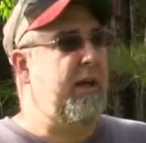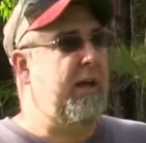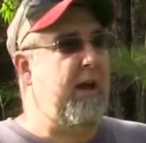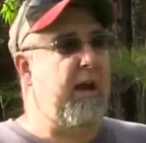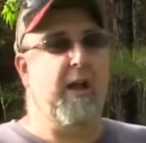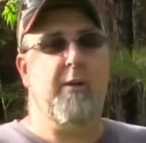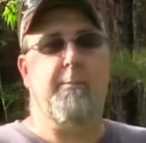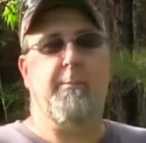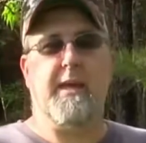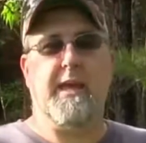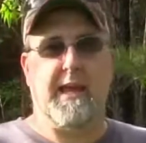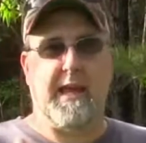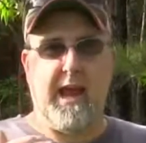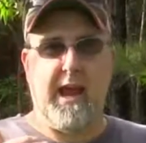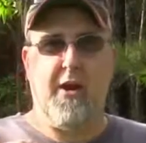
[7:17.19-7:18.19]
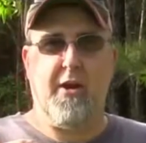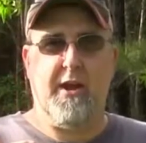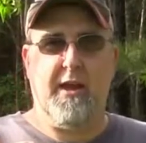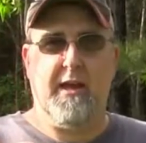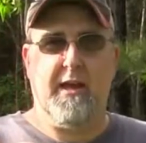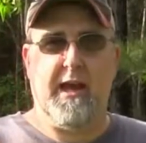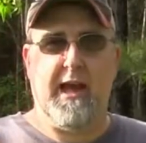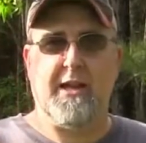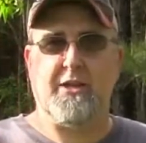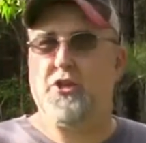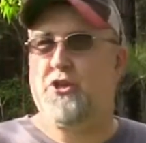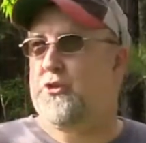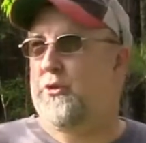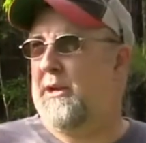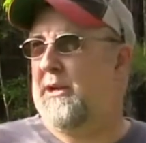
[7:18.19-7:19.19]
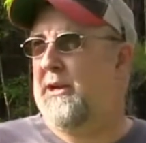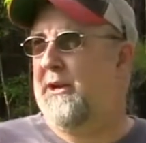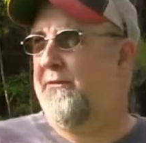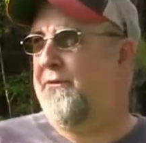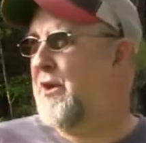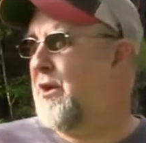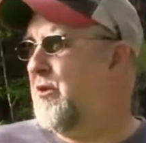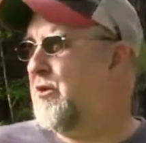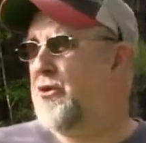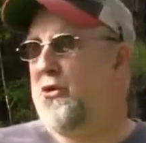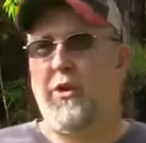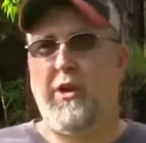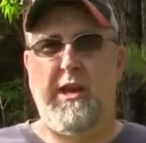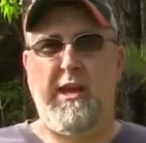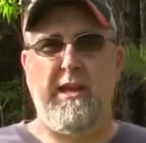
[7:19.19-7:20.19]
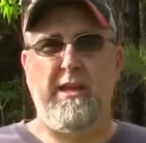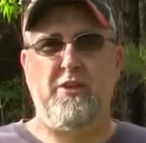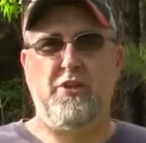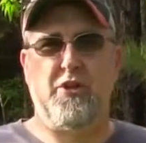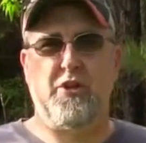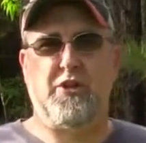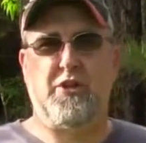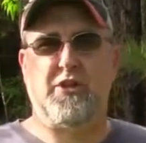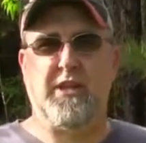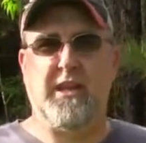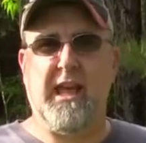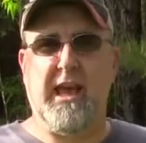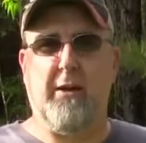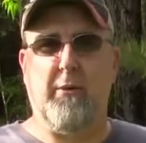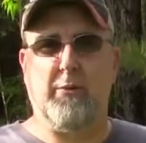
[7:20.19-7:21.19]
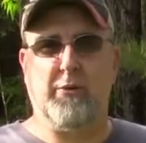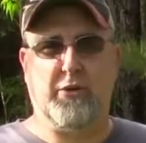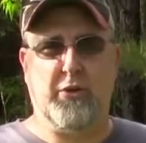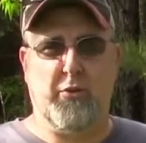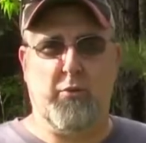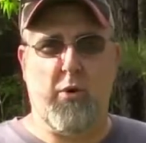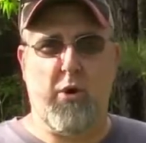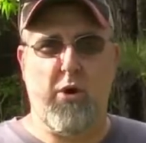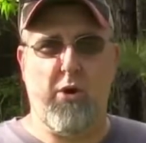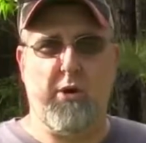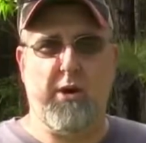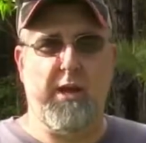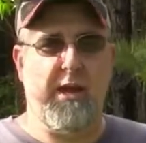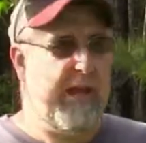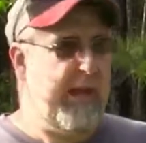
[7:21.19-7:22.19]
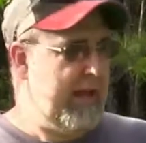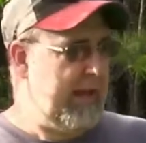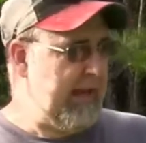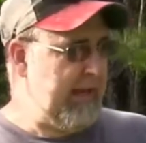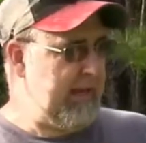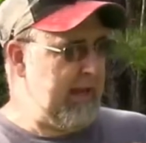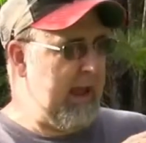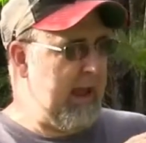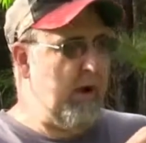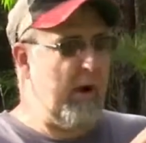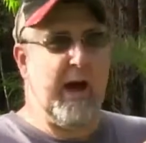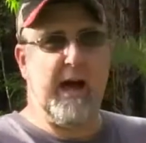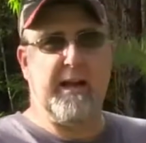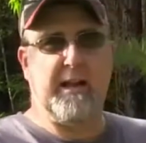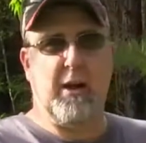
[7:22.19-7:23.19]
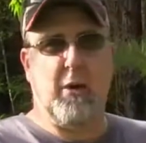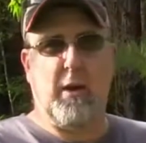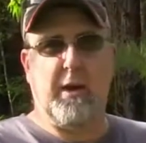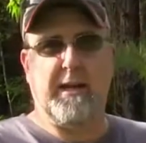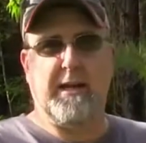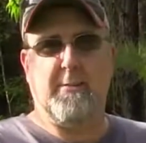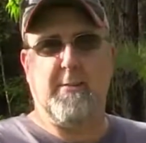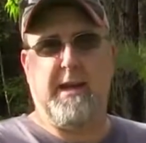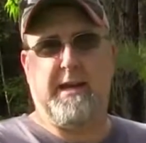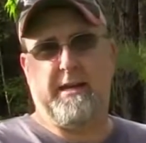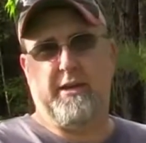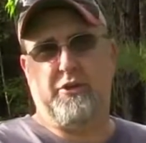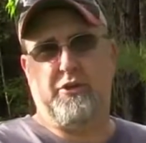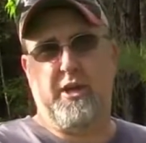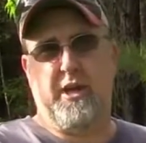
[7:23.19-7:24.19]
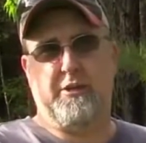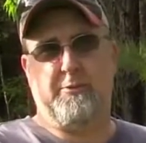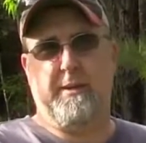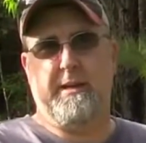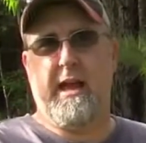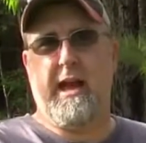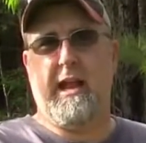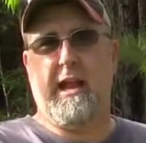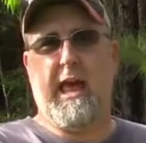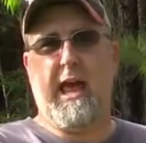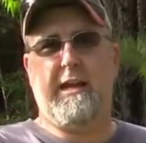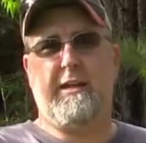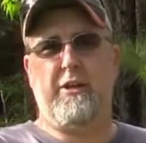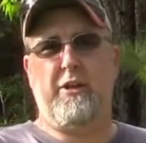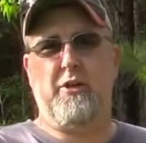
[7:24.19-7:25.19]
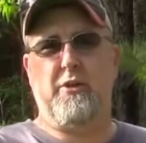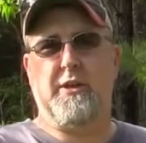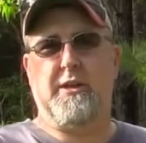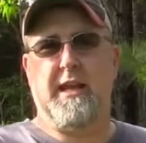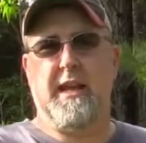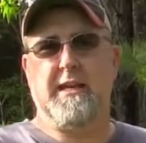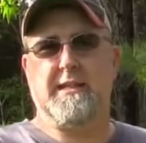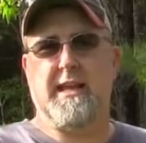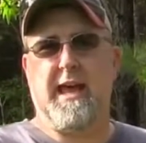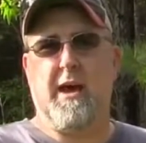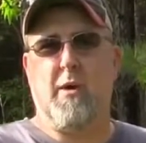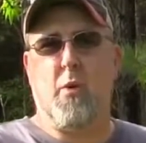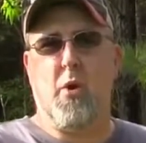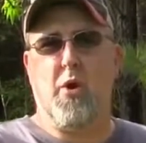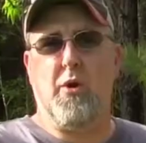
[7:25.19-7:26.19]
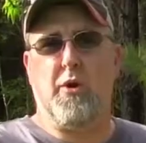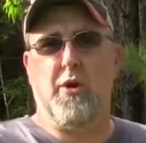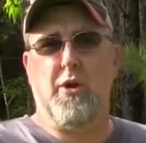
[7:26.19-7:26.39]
a big area. I just treated a few trees just to see how it was going to work, and now I know I need to make an adjustment. Now I like to do the TSI work